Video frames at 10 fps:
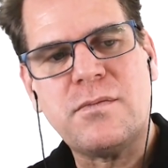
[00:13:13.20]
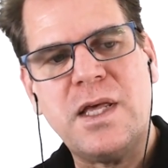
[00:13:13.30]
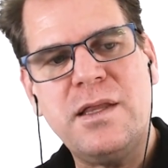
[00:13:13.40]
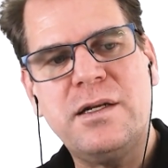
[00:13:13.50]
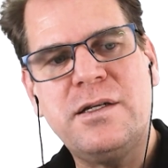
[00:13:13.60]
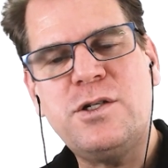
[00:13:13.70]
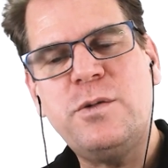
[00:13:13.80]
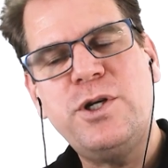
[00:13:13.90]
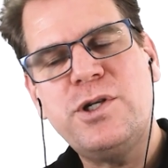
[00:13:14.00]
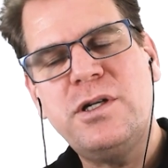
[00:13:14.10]
The
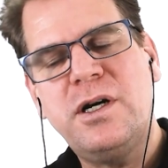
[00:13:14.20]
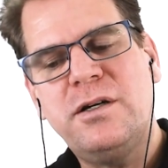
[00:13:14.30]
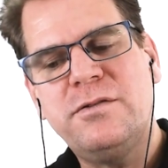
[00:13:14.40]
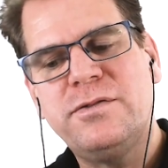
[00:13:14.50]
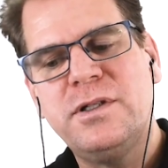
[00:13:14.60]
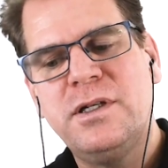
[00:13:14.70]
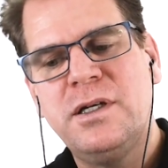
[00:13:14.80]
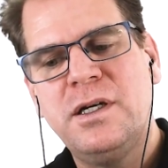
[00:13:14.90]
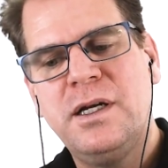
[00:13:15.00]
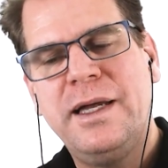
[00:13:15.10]
distribution of
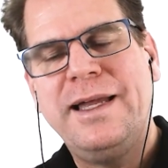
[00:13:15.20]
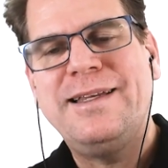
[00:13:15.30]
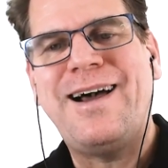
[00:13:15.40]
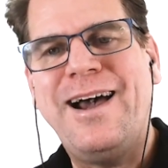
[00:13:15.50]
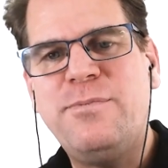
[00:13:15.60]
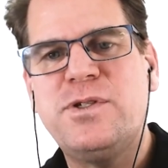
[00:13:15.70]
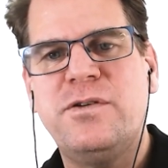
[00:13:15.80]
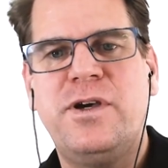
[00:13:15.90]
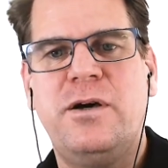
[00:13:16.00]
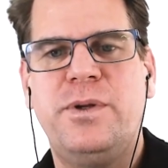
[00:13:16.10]
types
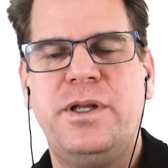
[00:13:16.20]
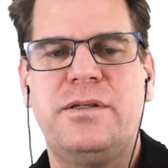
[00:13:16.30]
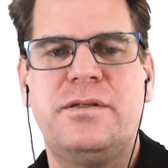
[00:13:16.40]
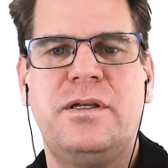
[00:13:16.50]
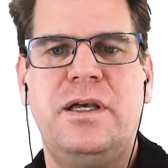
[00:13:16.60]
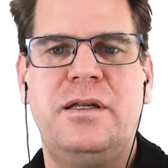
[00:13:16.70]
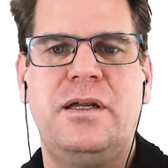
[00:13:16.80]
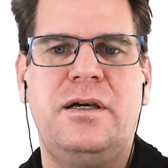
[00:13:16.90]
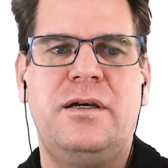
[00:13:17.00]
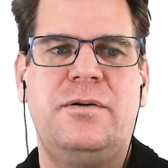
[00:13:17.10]
of companies,
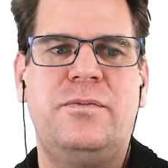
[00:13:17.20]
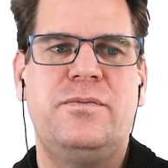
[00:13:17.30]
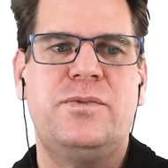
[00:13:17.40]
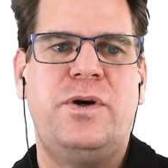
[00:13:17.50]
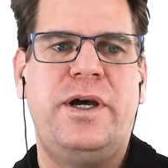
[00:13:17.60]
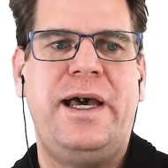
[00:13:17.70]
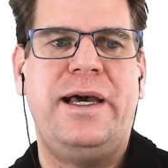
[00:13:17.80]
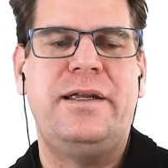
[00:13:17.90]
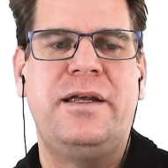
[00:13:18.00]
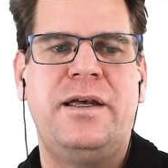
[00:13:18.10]
and so I
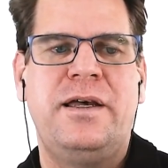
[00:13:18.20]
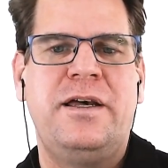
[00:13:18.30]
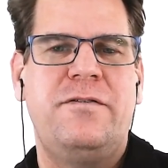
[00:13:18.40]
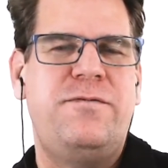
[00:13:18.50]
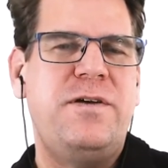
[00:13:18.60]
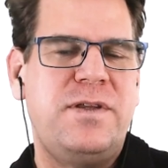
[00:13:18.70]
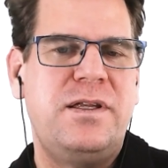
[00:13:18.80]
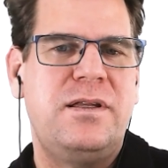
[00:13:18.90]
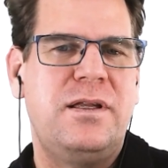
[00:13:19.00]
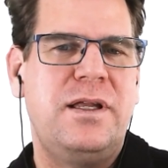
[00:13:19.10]
had
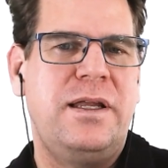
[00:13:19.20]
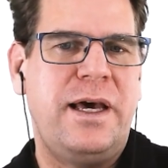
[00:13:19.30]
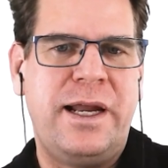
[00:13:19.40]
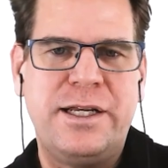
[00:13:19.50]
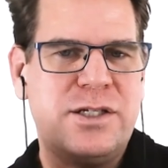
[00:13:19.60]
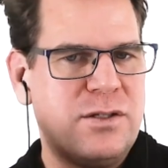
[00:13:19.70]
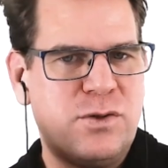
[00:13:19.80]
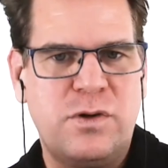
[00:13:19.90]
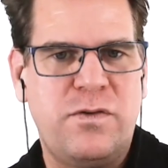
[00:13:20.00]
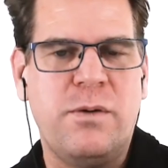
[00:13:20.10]
50, and I just
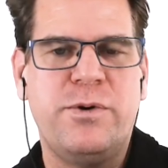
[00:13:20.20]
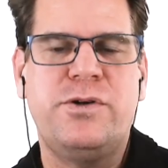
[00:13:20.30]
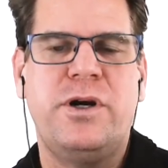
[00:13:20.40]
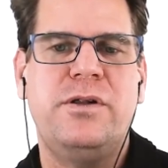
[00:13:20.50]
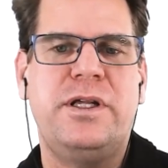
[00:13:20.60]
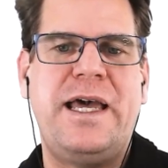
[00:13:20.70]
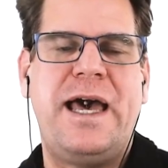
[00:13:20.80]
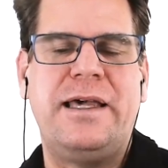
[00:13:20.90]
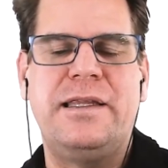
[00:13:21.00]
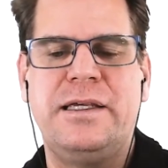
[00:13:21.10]
sort of arbitrarily
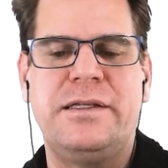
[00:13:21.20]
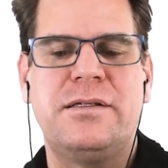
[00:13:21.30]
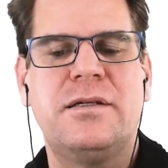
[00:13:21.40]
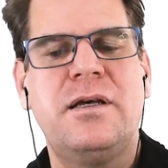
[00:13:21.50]
tagged these.